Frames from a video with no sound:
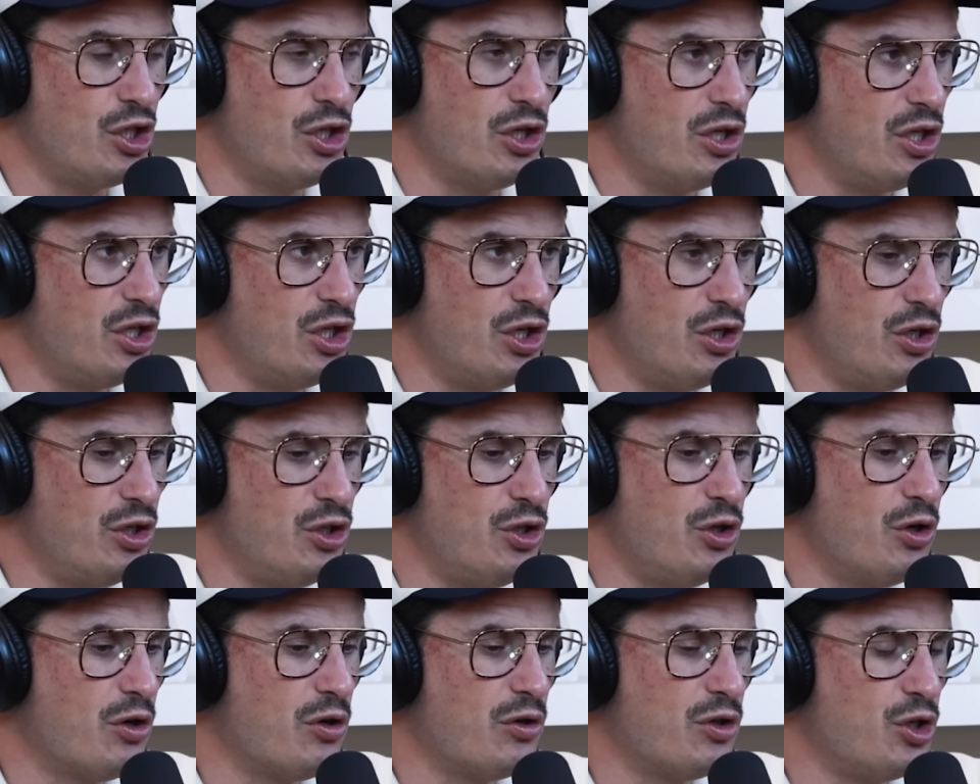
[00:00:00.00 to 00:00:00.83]
you're
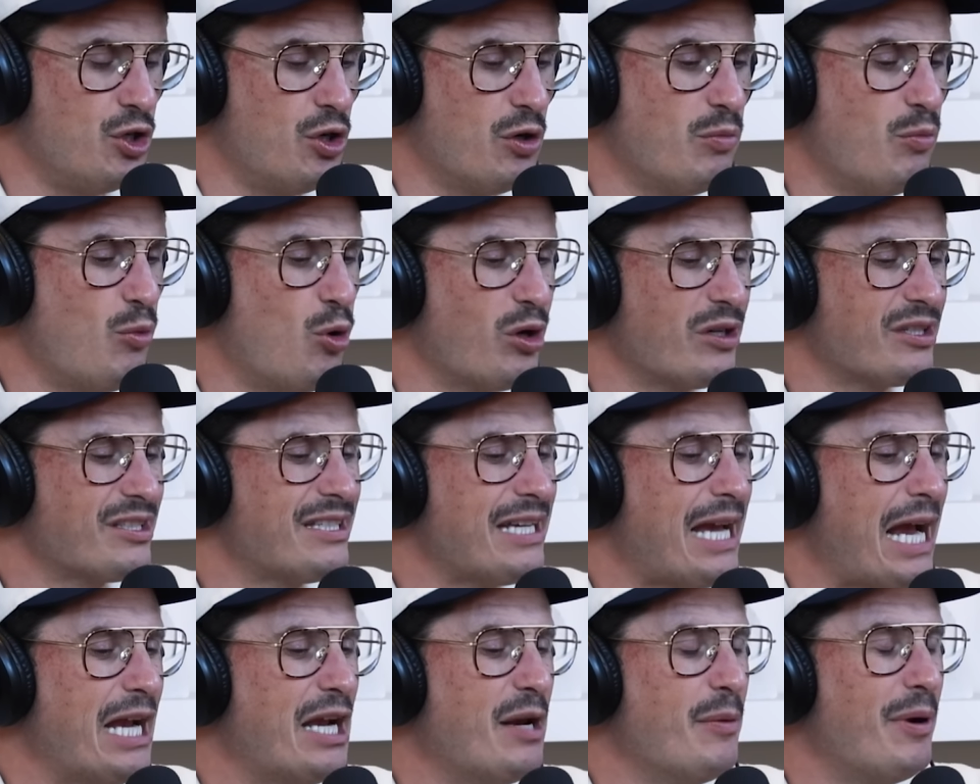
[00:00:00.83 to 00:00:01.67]
you're you're more
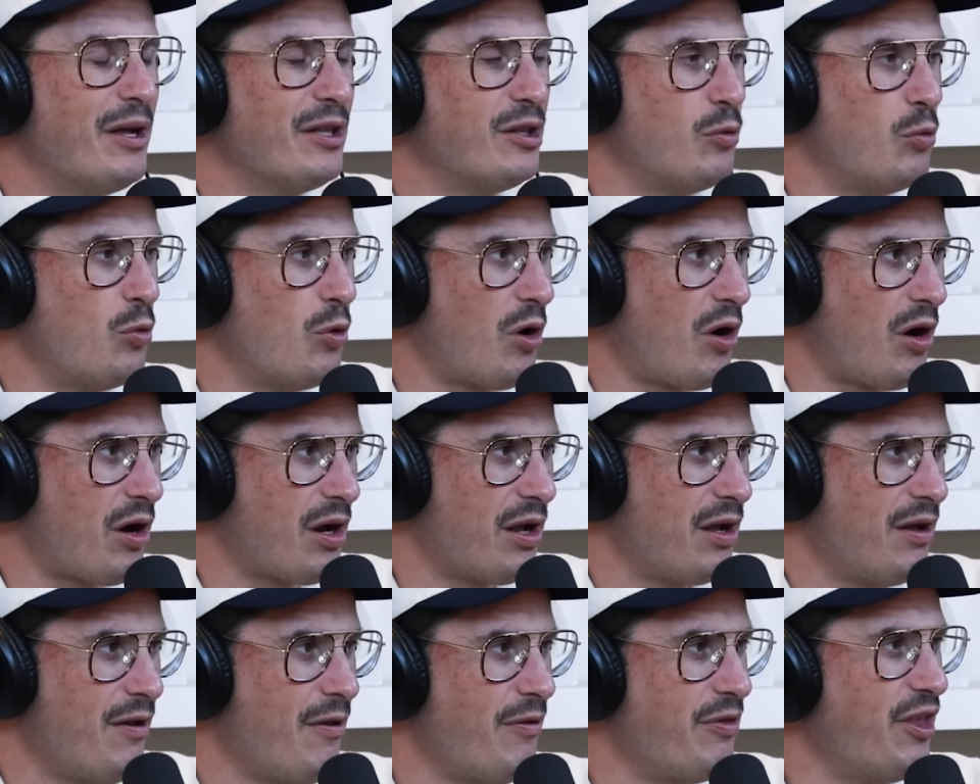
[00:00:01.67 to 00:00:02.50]
excited about the
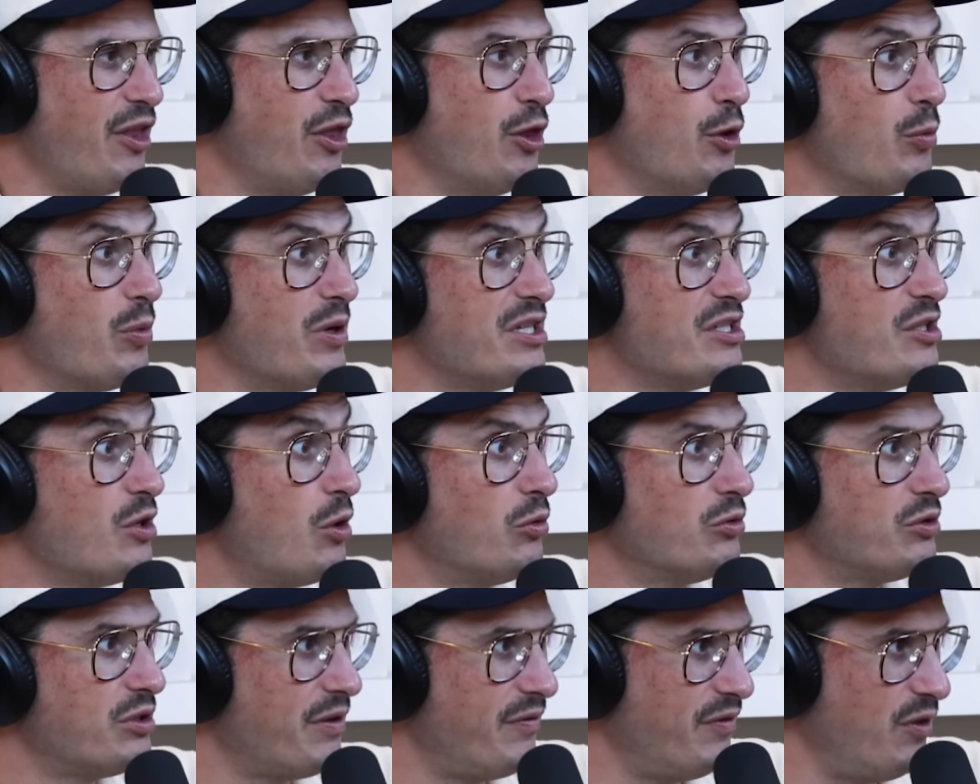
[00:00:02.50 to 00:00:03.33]
work than the
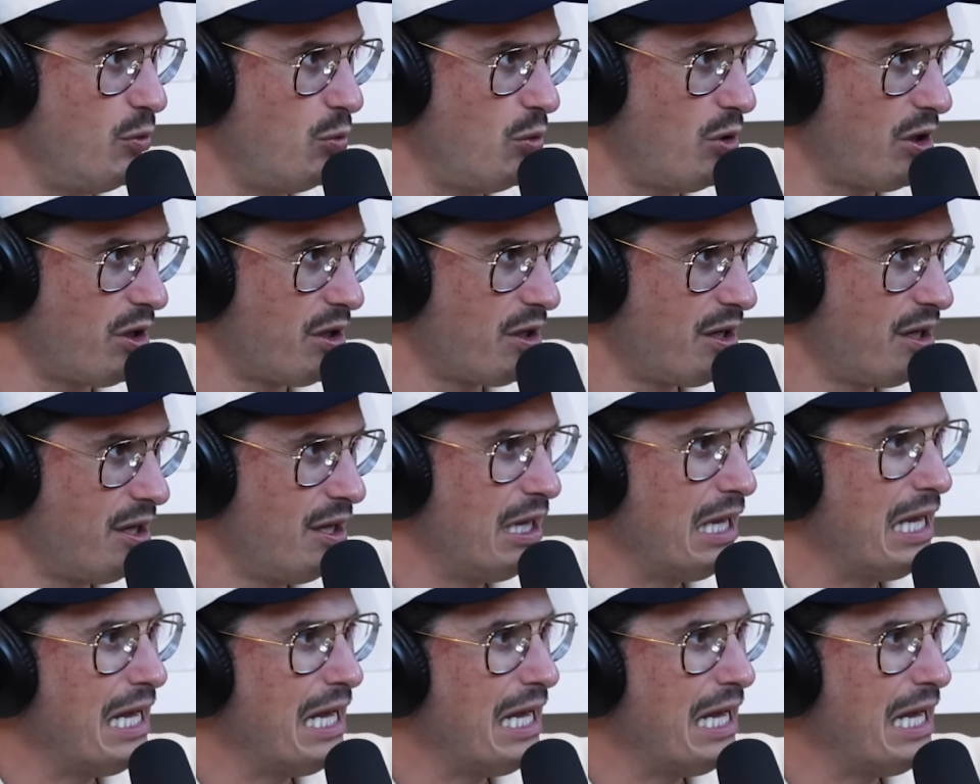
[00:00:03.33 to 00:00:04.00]
results of the work.